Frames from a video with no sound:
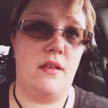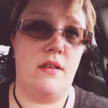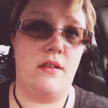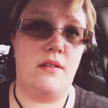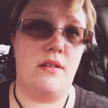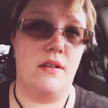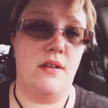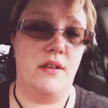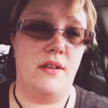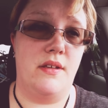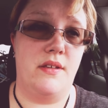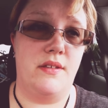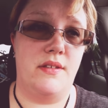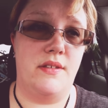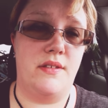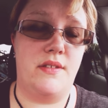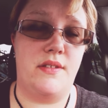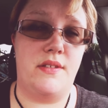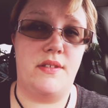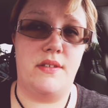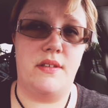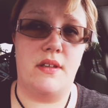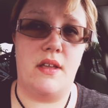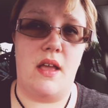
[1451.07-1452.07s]

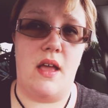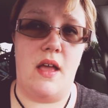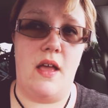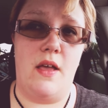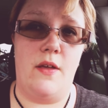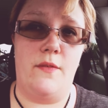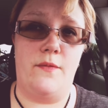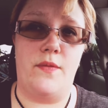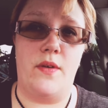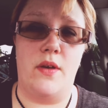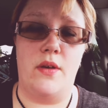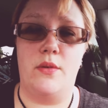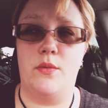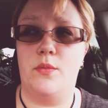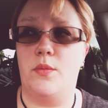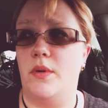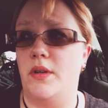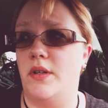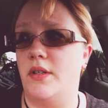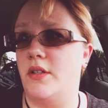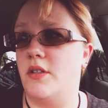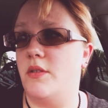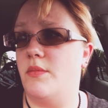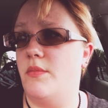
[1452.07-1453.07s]
Because I found
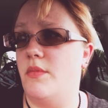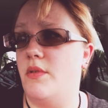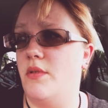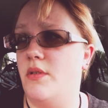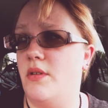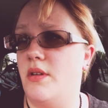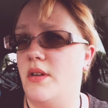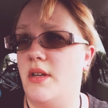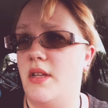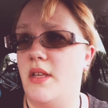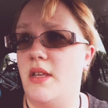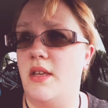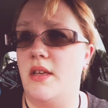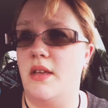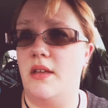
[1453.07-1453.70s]
one community